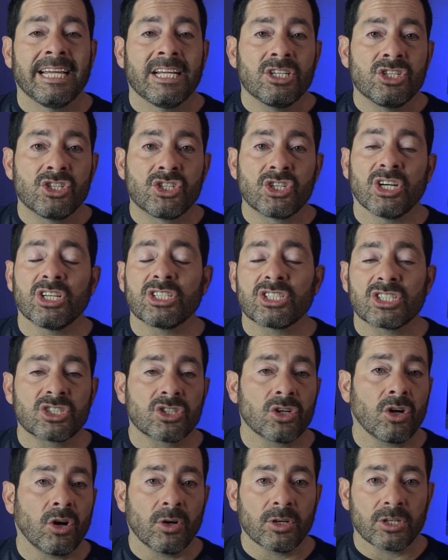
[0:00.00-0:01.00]
Just
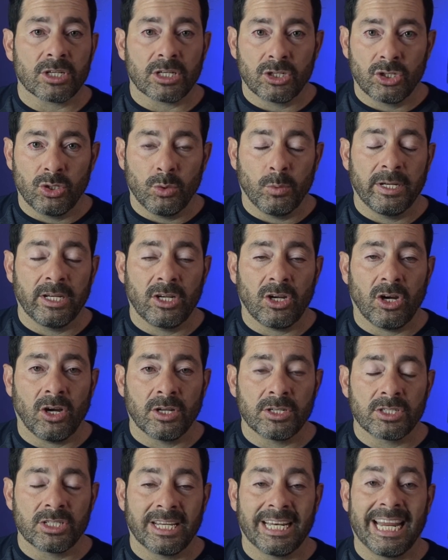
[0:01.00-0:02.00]
start doing
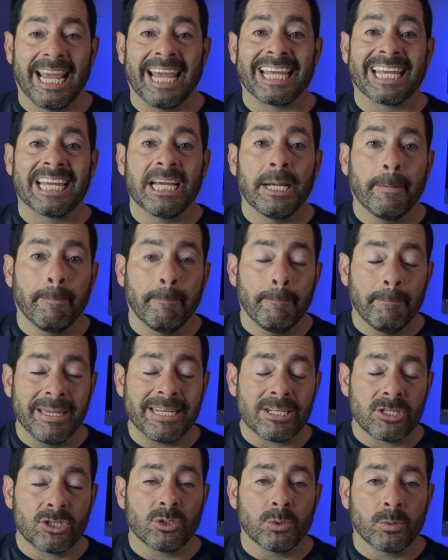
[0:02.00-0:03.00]
content and
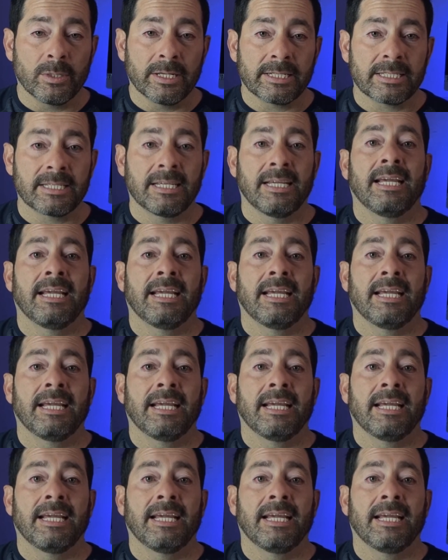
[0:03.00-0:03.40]
commit to it.